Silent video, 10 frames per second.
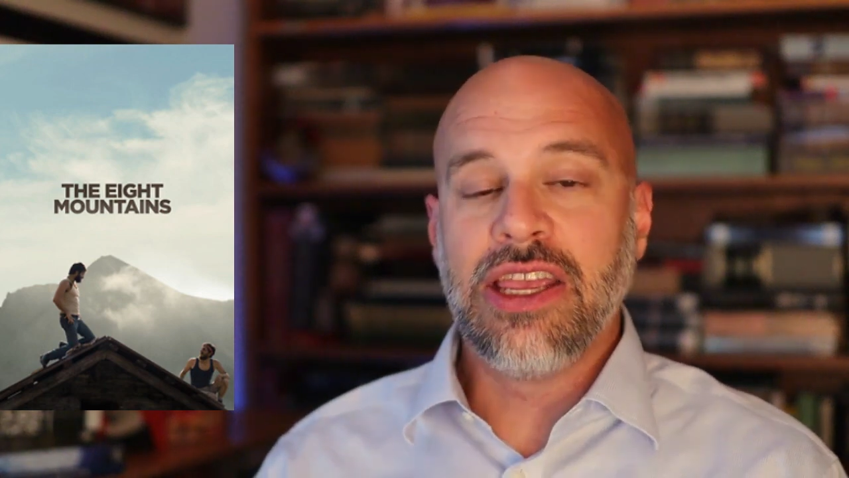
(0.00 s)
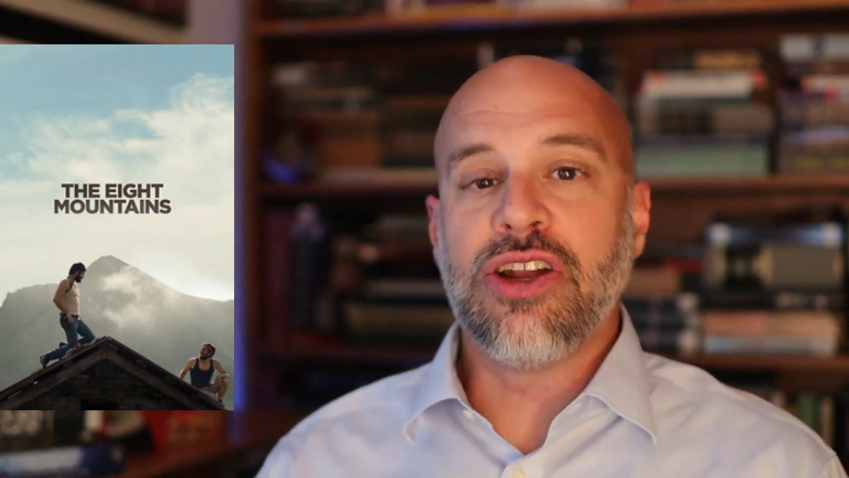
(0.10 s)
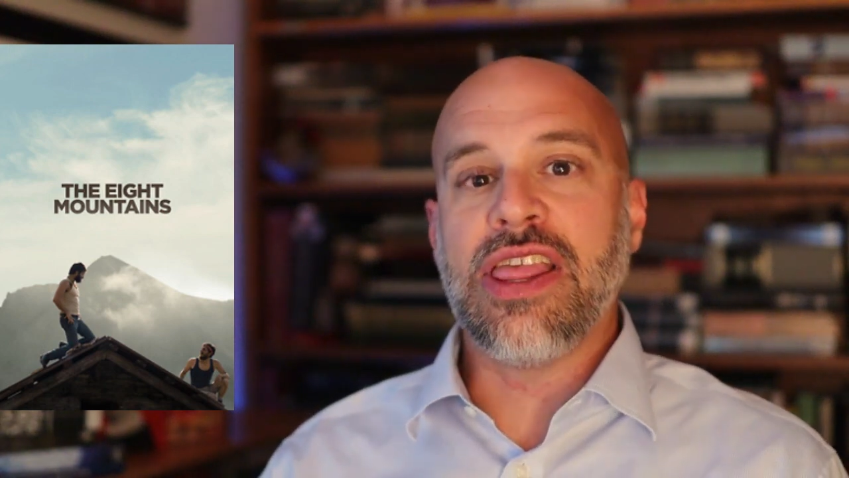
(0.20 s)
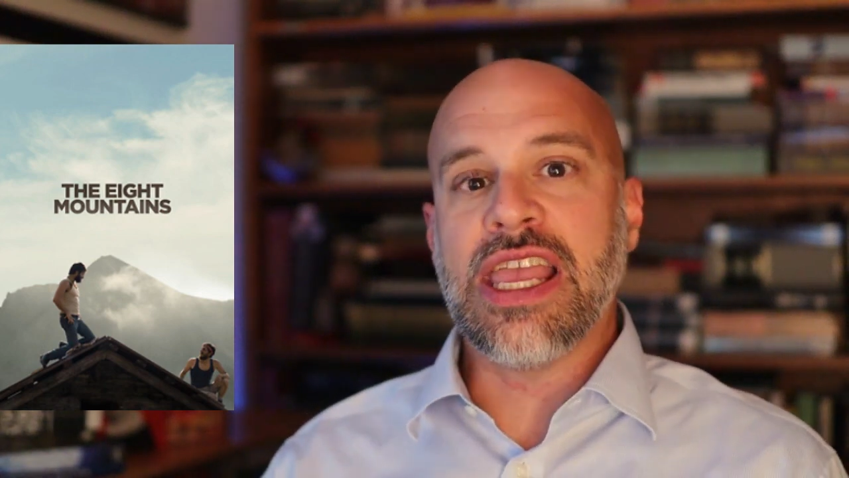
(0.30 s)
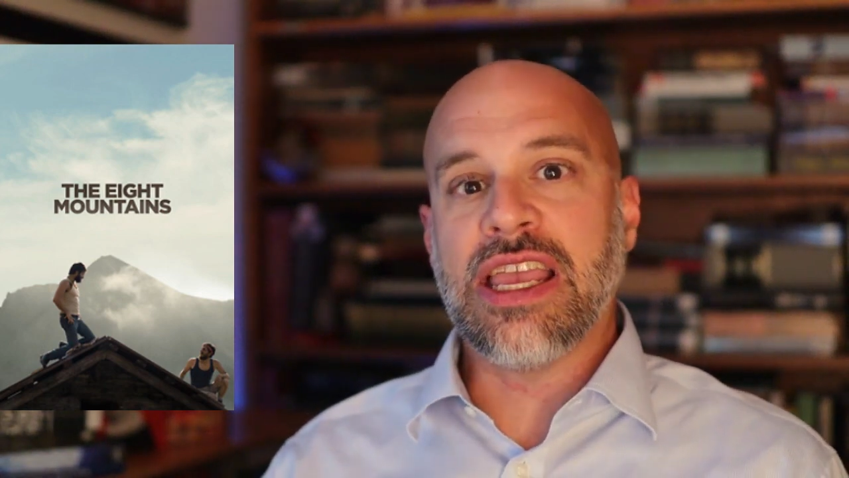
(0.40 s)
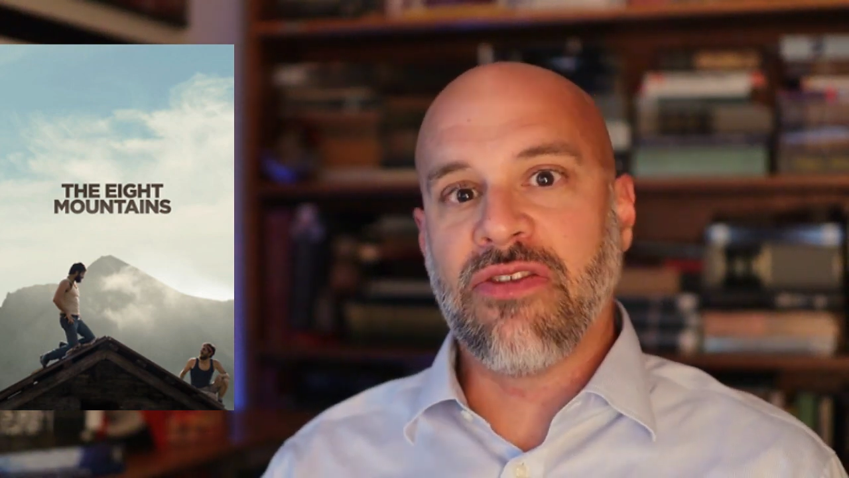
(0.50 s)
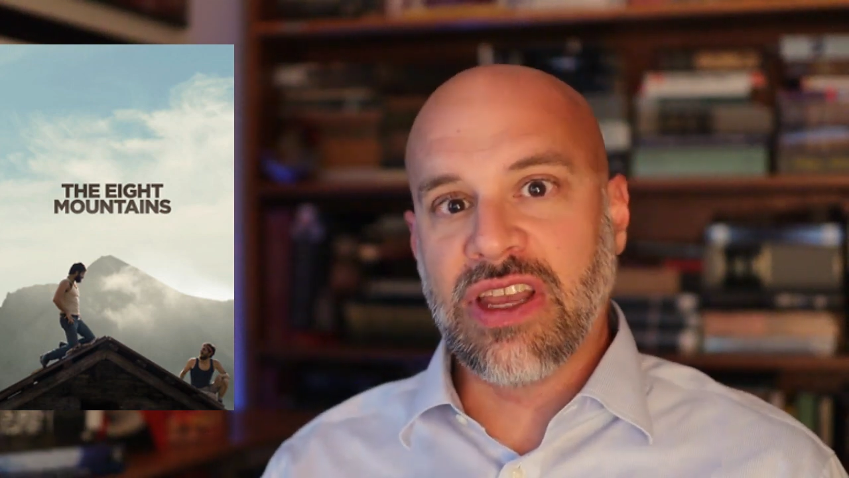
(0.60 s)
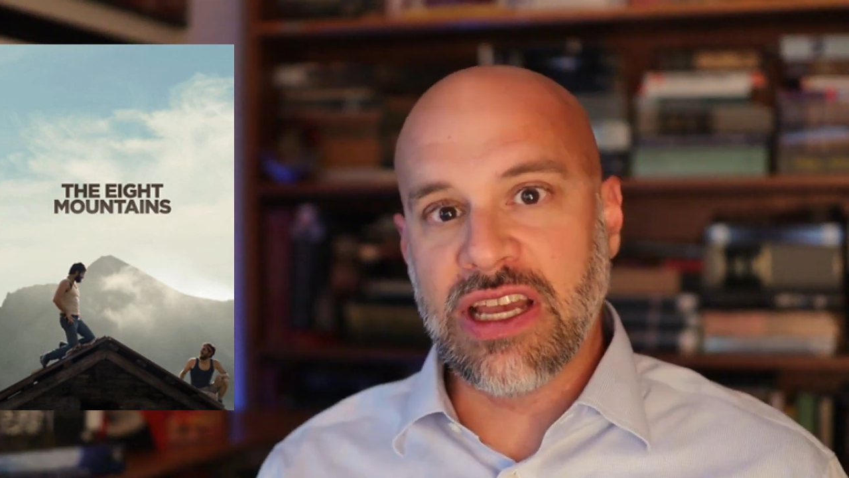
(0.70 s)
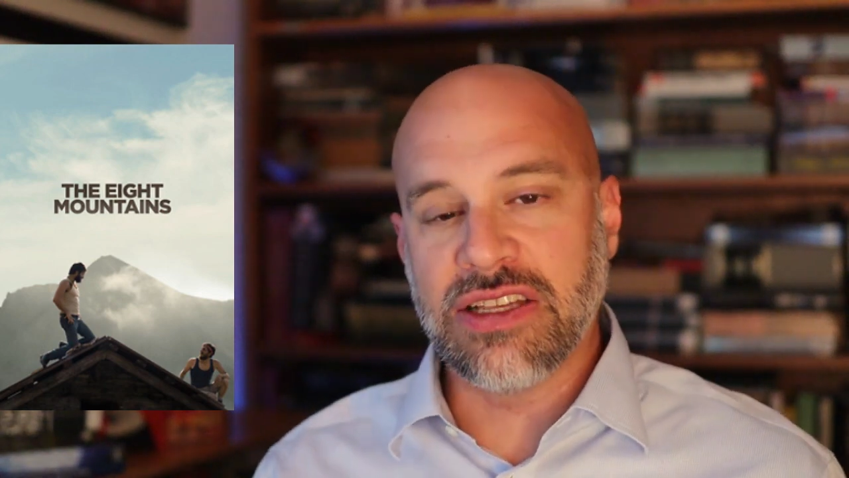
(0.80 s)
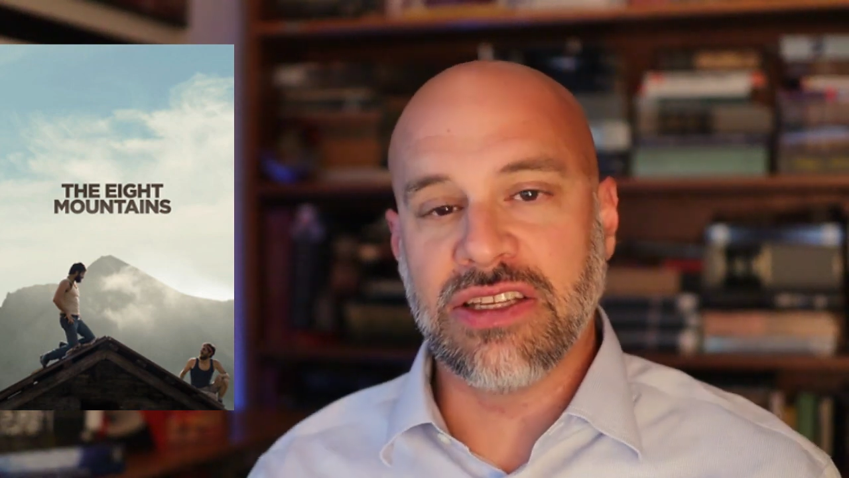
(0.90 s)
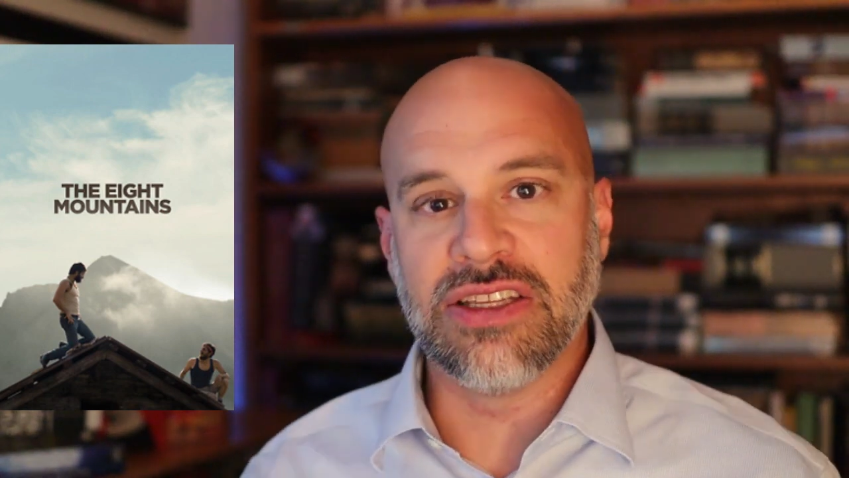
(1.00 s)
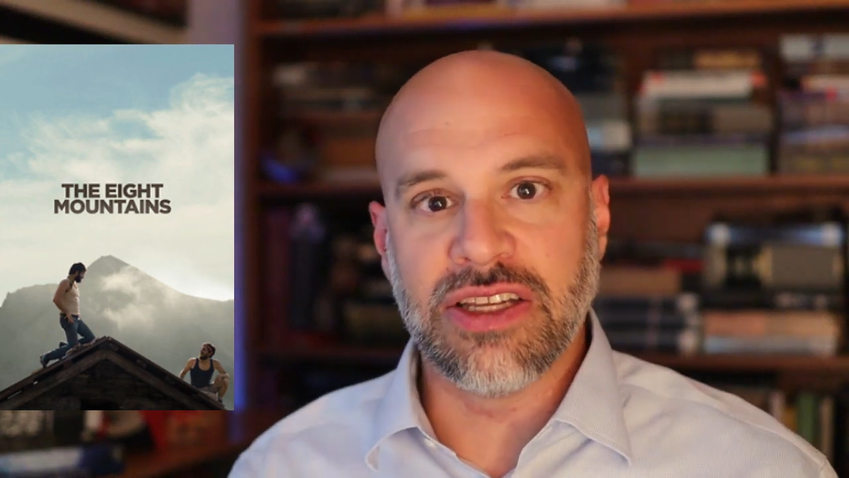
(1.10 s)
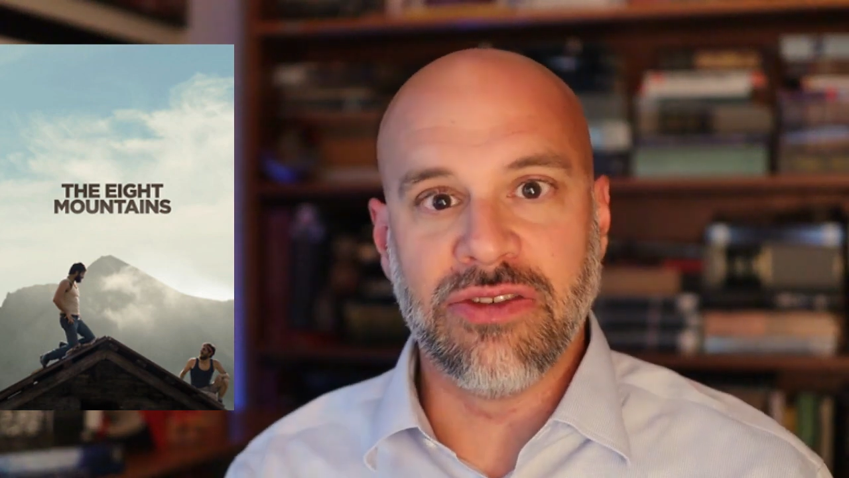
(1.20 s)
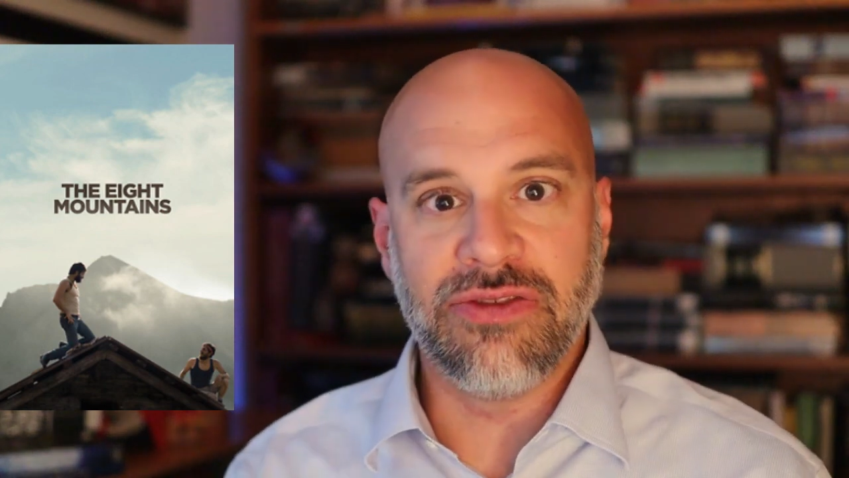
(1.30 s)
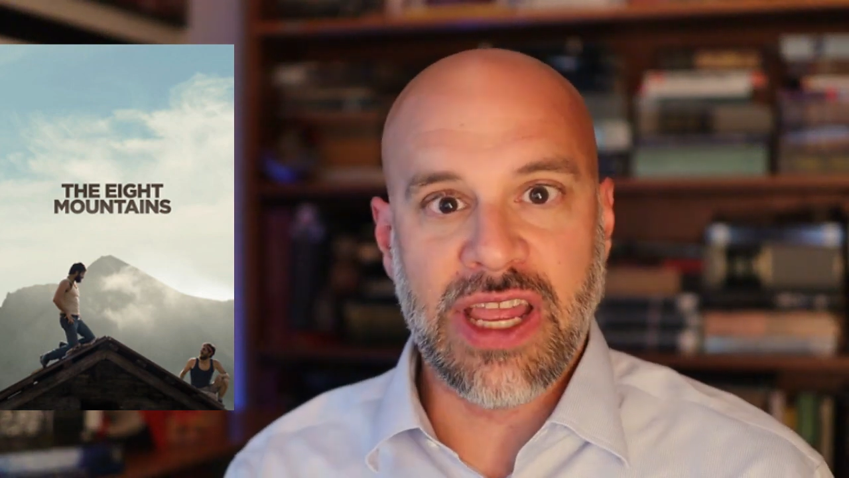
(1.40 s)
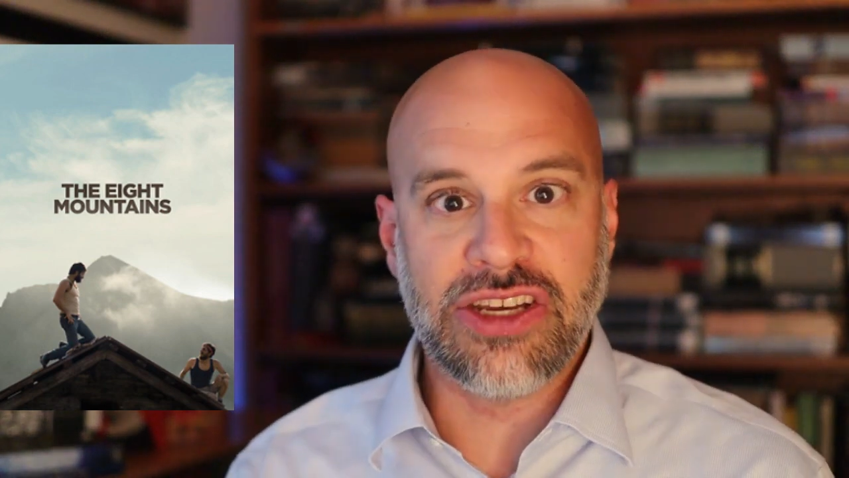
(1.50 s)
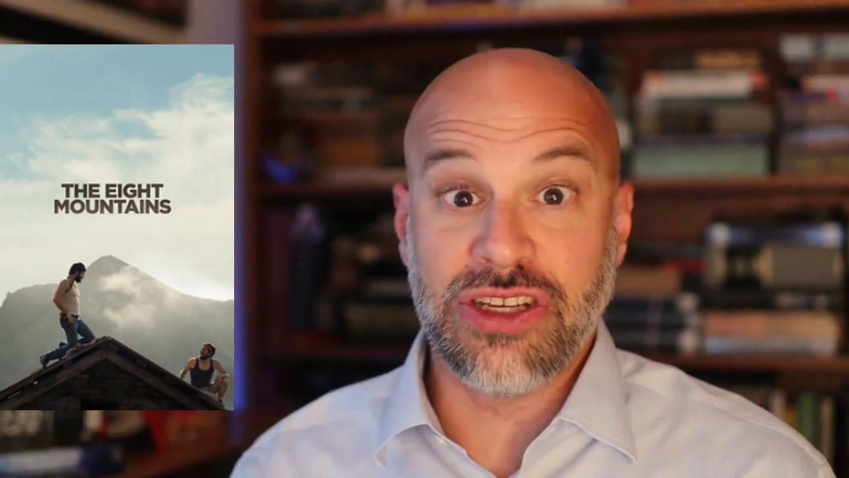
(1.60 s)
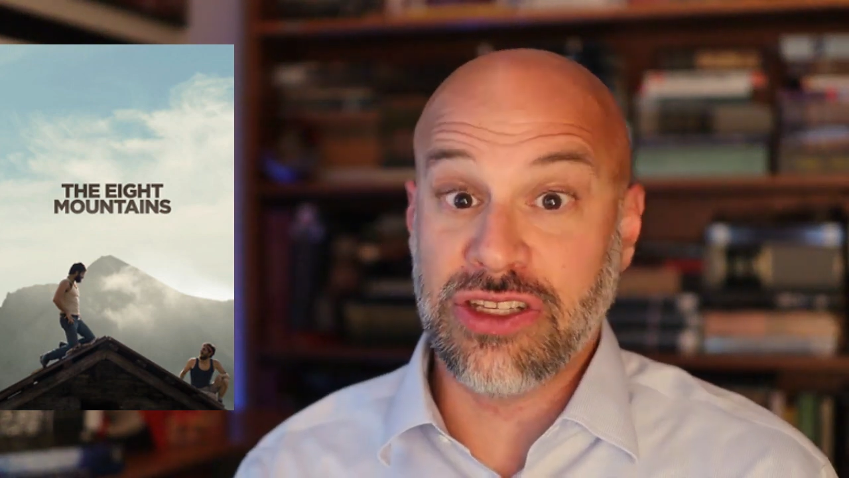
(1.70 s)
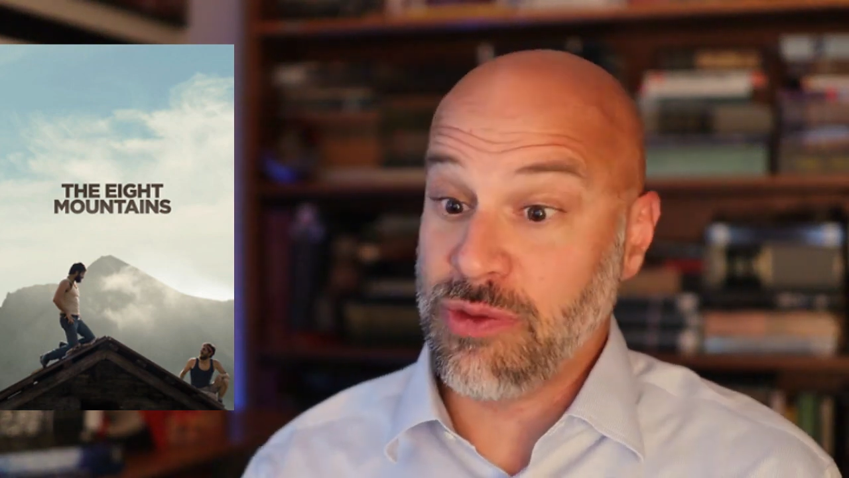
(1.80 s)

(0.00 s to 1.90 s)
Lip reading: You know, I think of Augustine's Confessions,